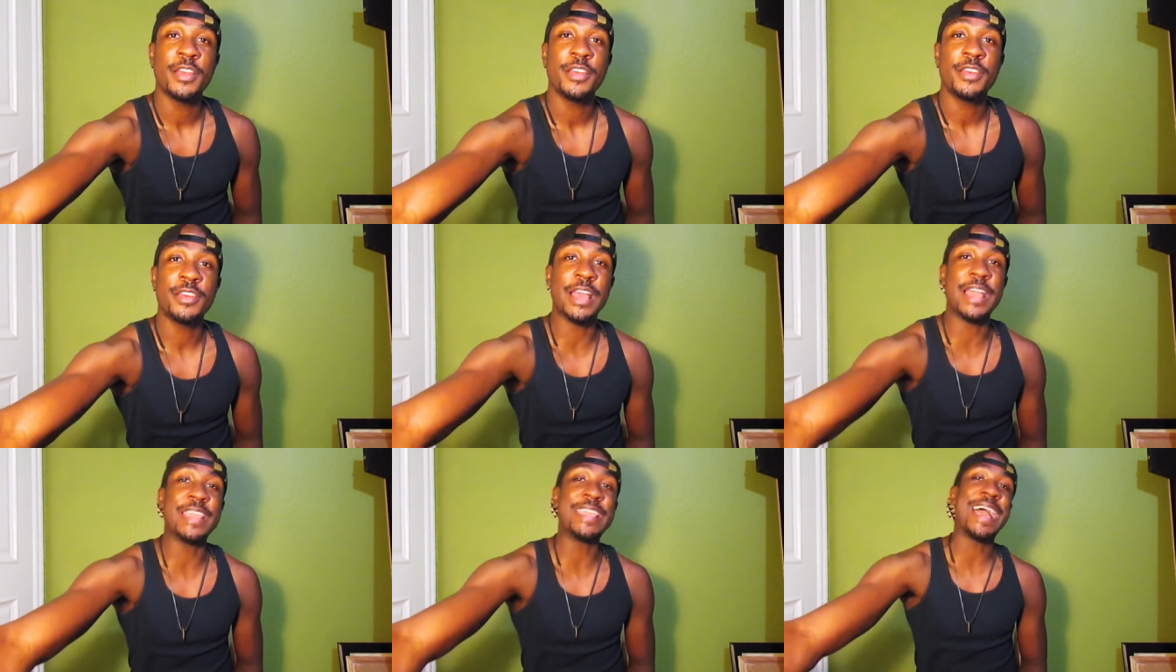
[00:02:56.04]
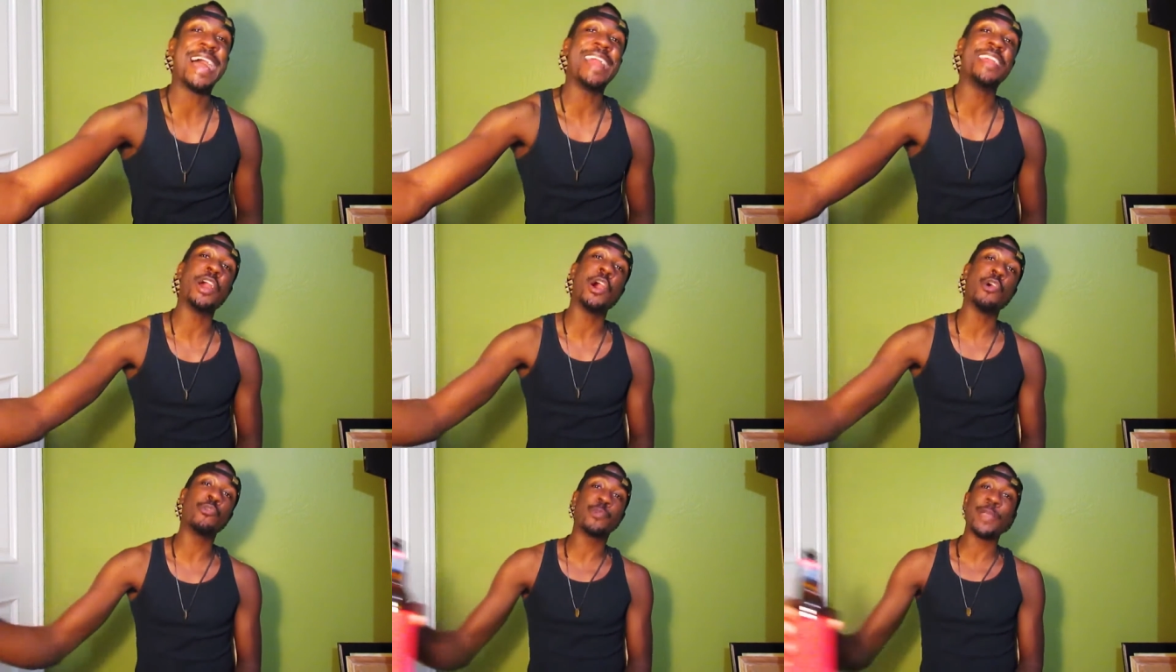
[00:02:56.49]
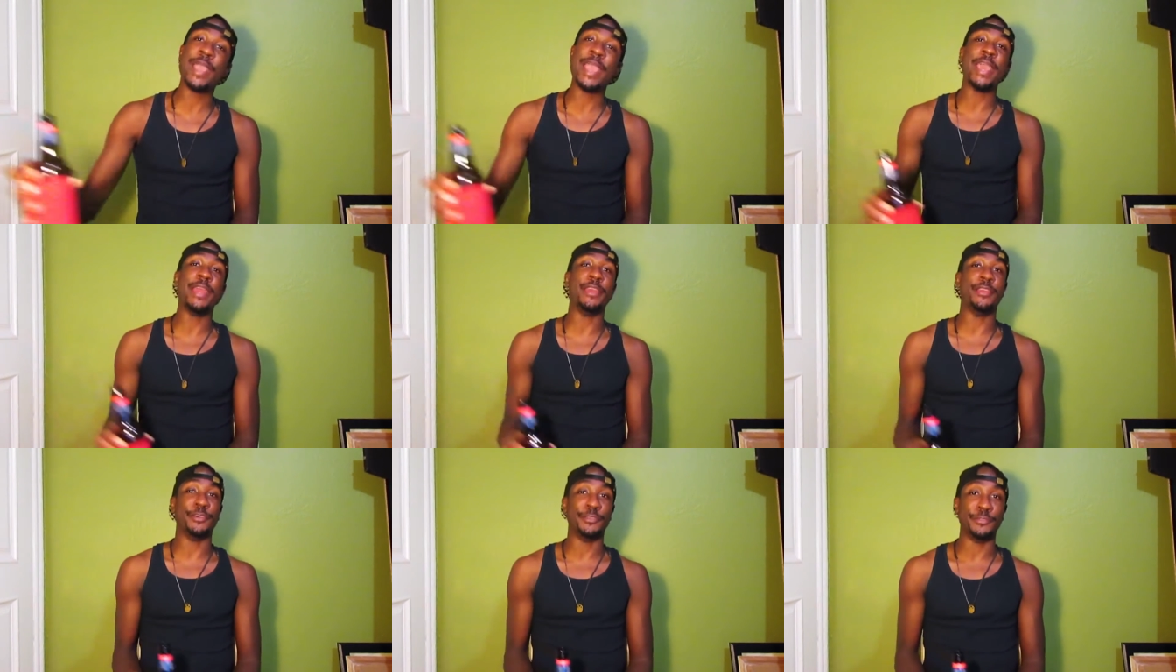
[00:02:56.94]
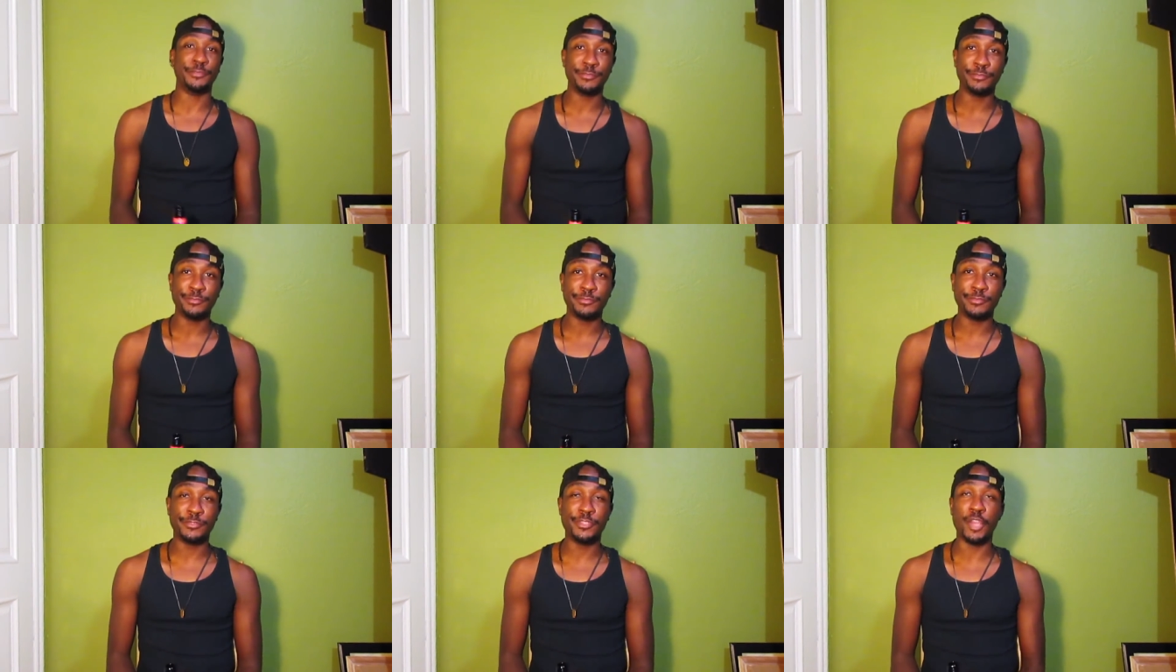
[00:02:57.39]
Now, y'all know Randall
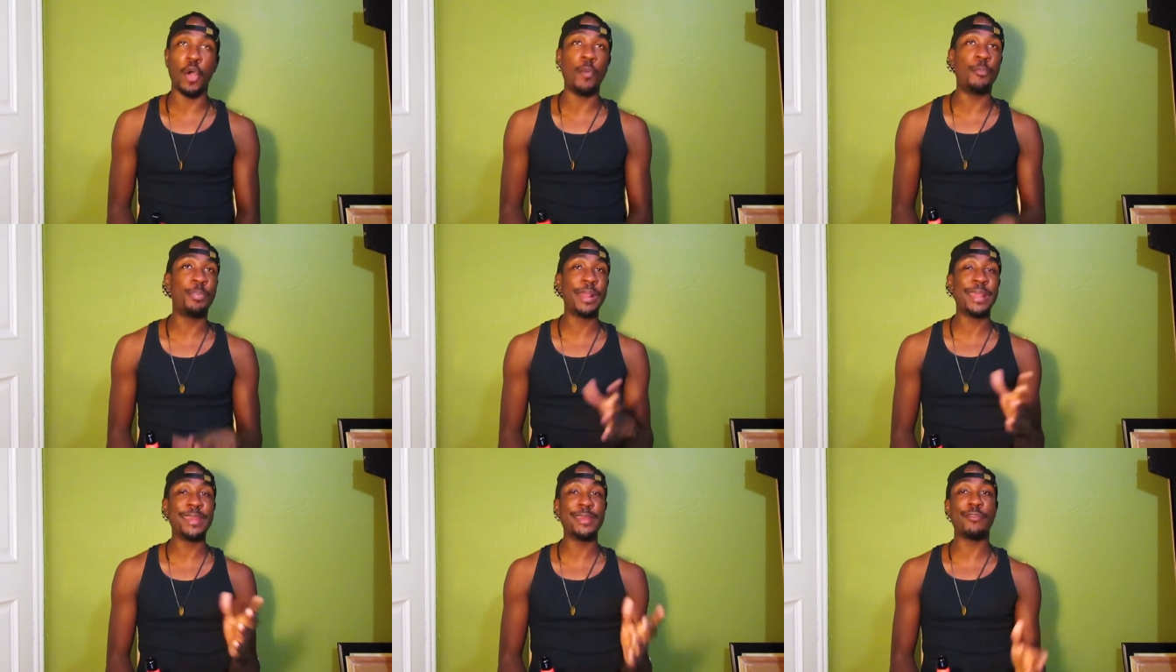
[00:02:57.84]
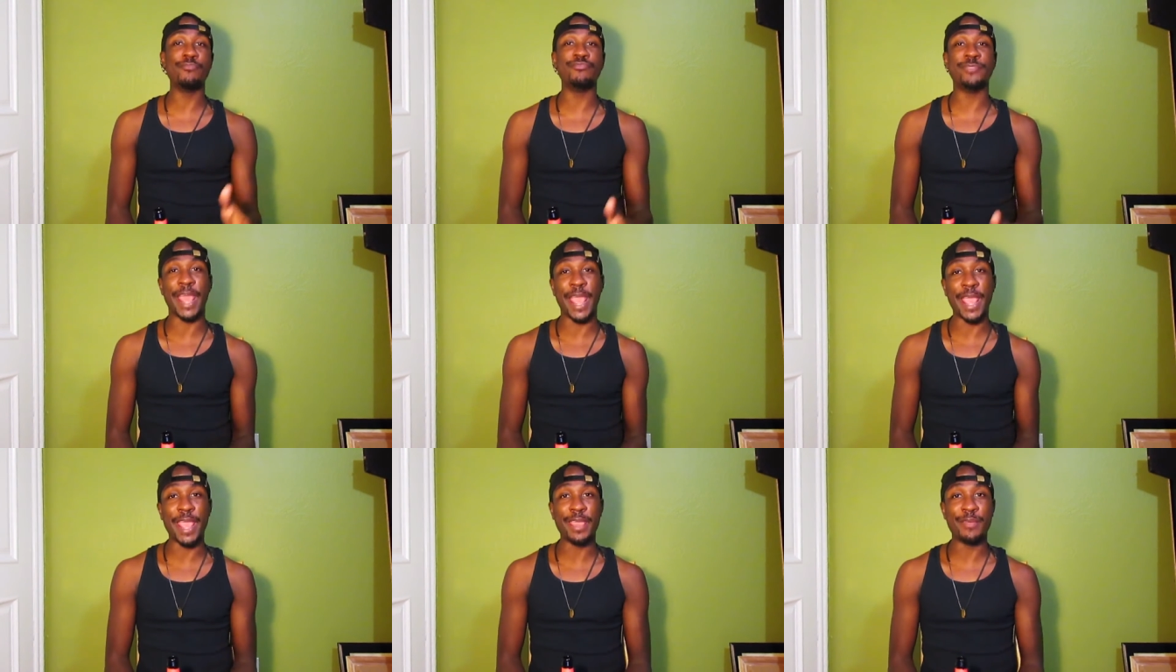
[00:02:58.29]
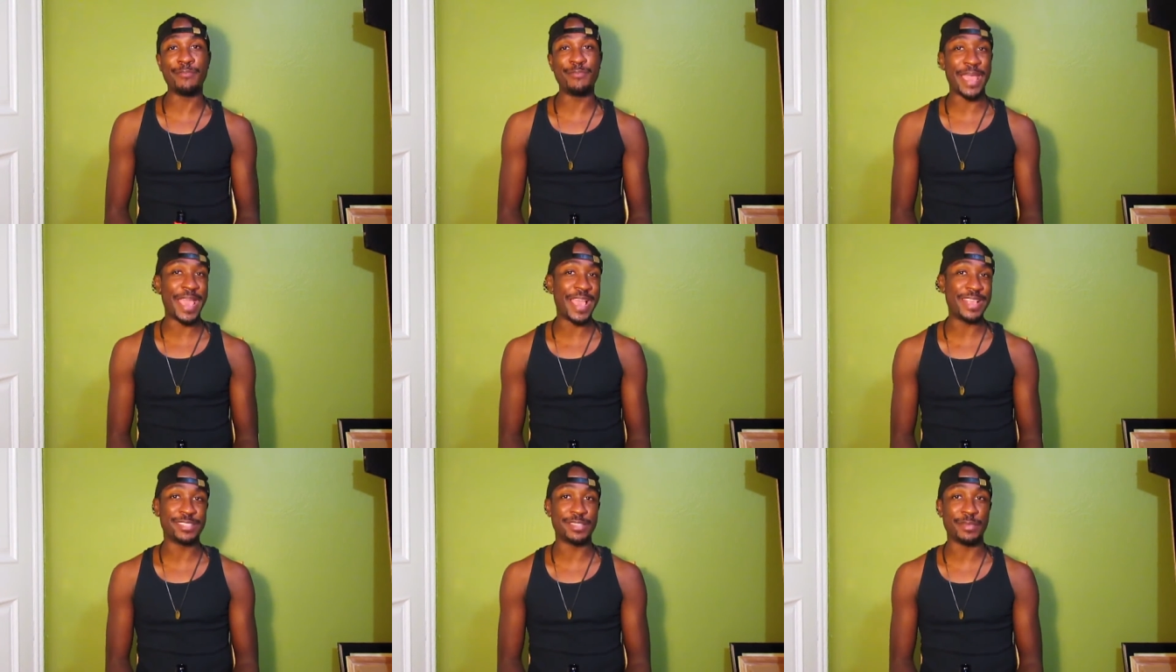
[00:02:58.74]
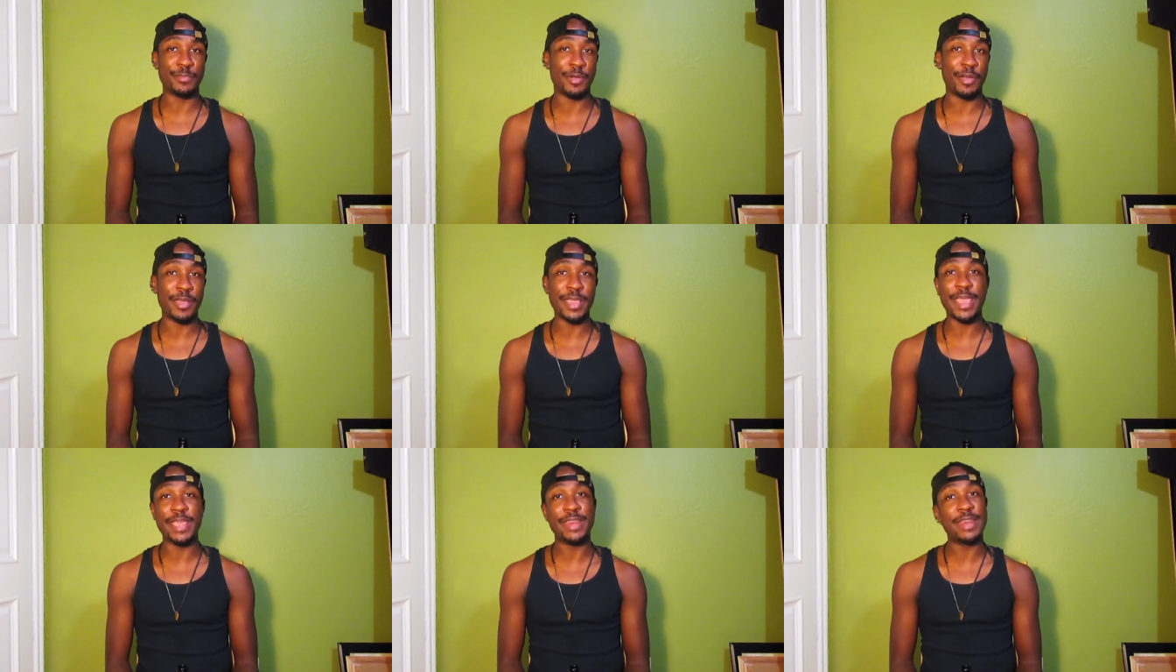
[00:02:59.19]
don't play no damn
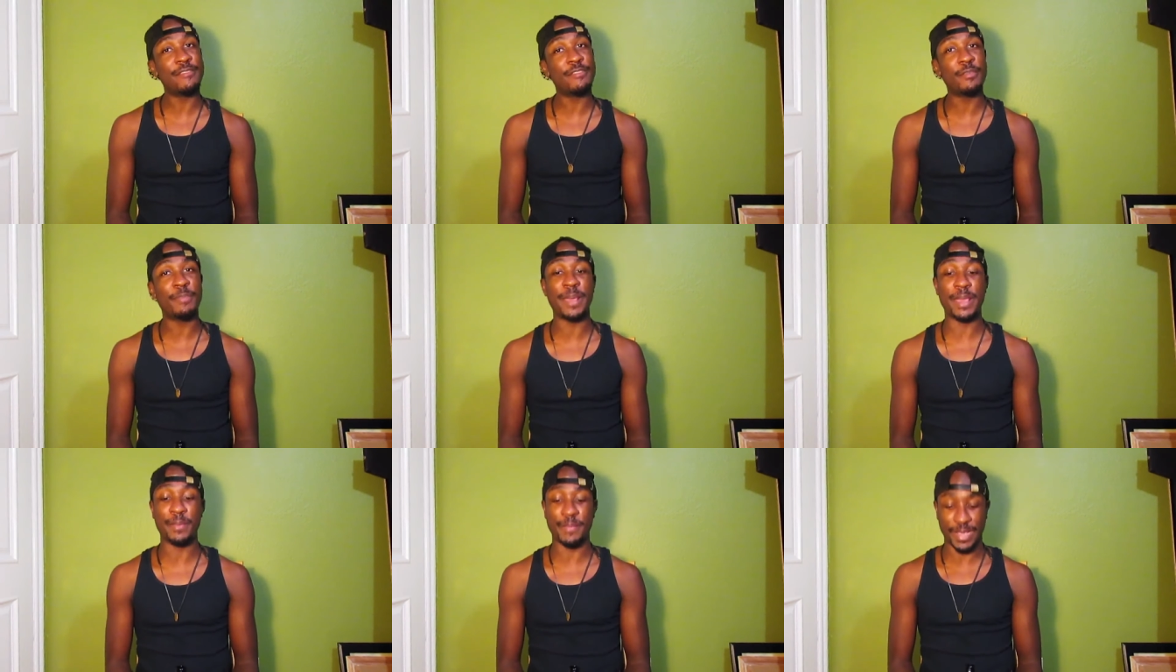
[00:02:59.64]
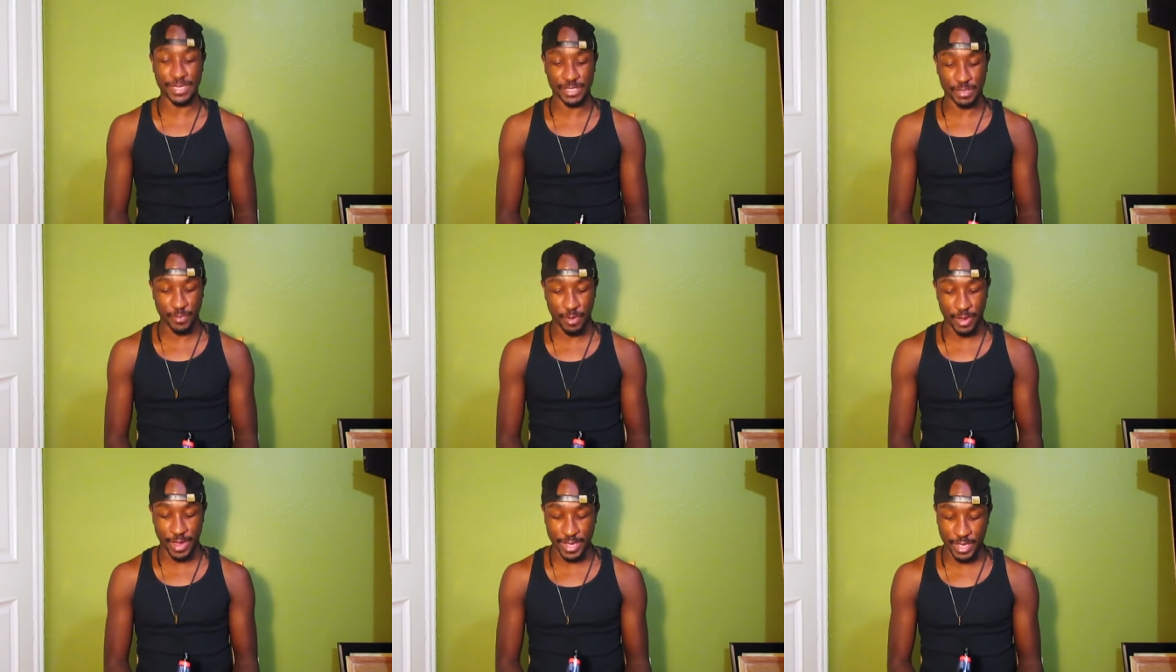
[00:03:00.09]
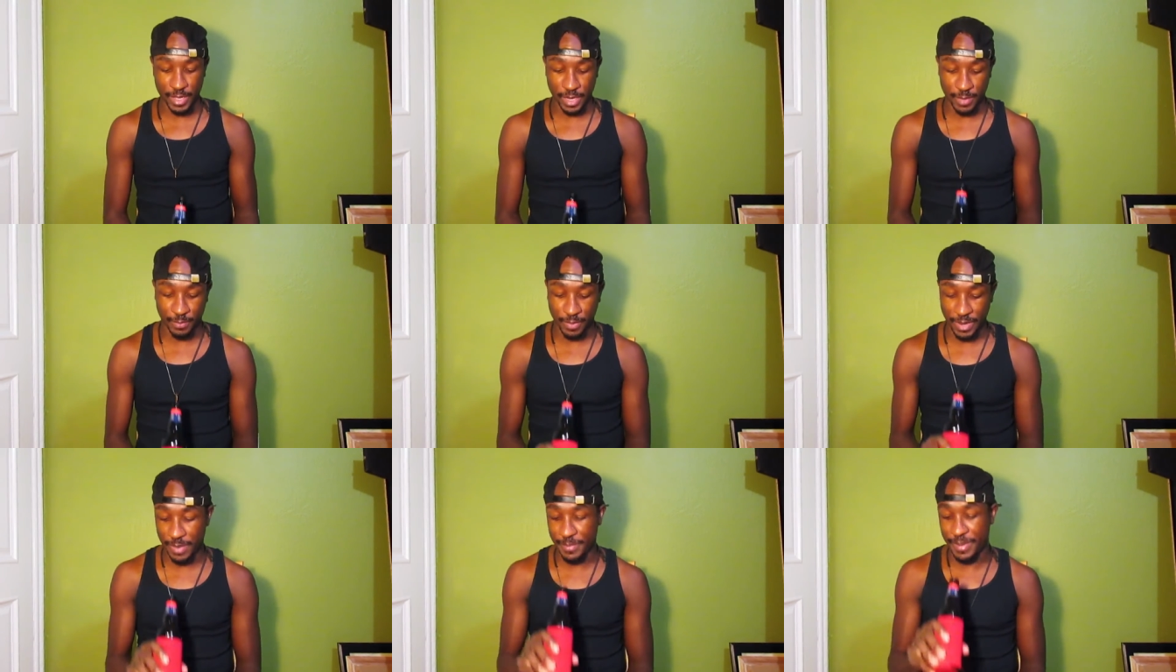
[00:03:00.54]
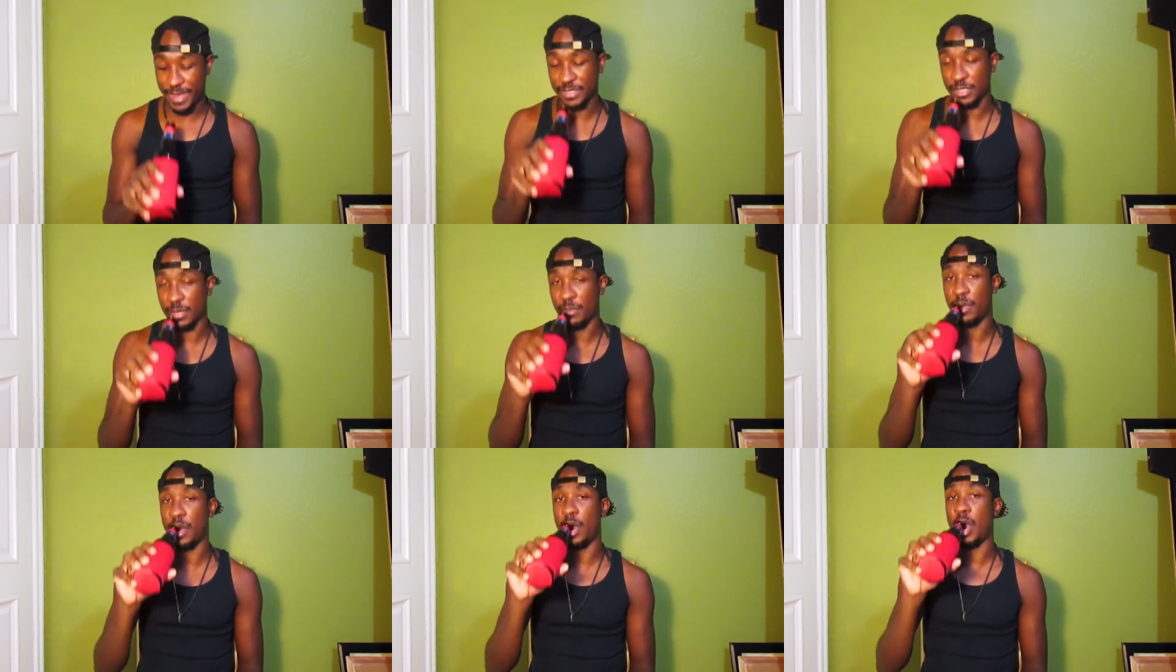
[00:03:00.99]
basketball. He ain't never played basketball, ain't gonna play
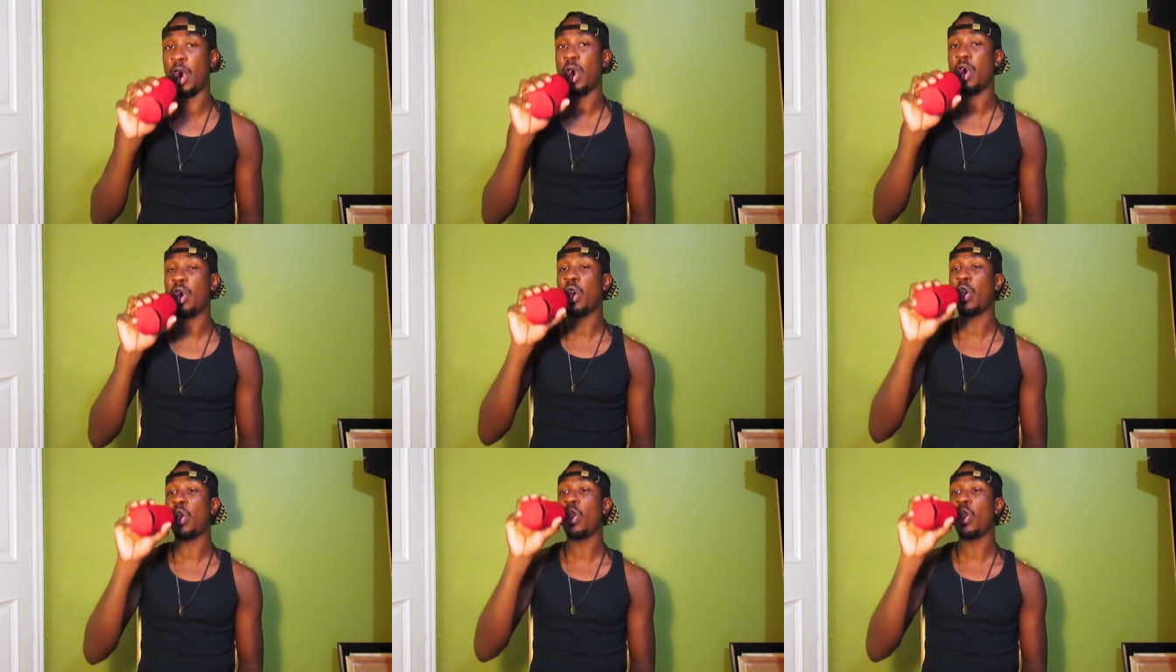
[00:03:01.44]
basketball.